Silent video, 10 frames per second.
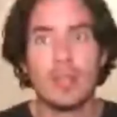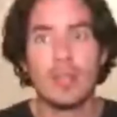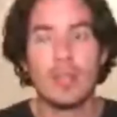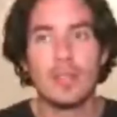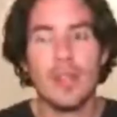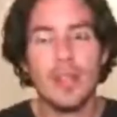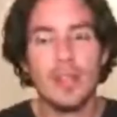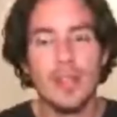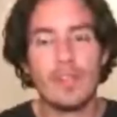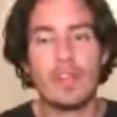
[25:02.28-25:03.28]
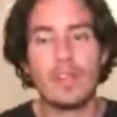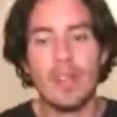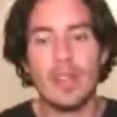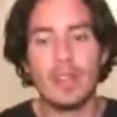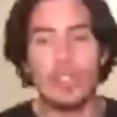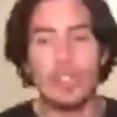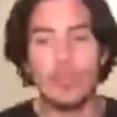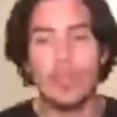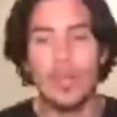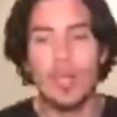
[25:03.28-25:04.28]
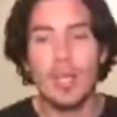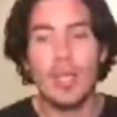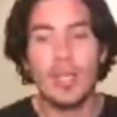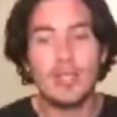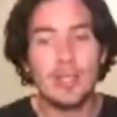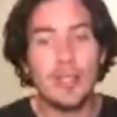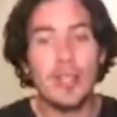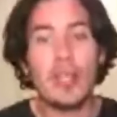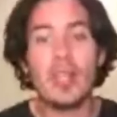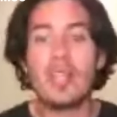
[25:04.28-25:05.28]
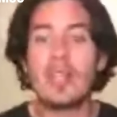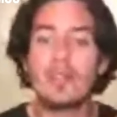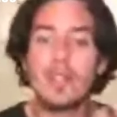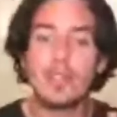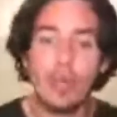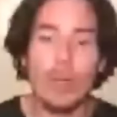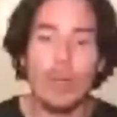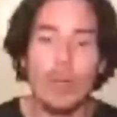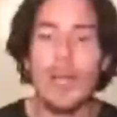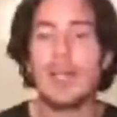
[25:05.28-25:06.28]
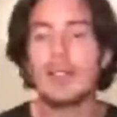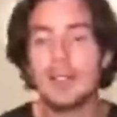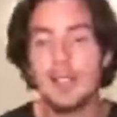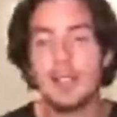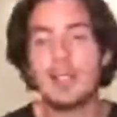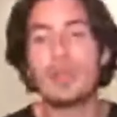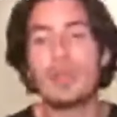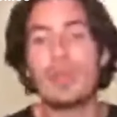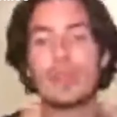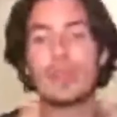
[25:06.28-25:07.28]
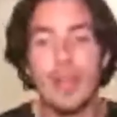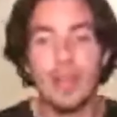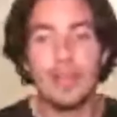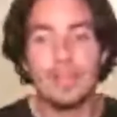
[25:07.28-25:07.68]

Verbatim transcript: something different, something new, is if the soil and the seed work together.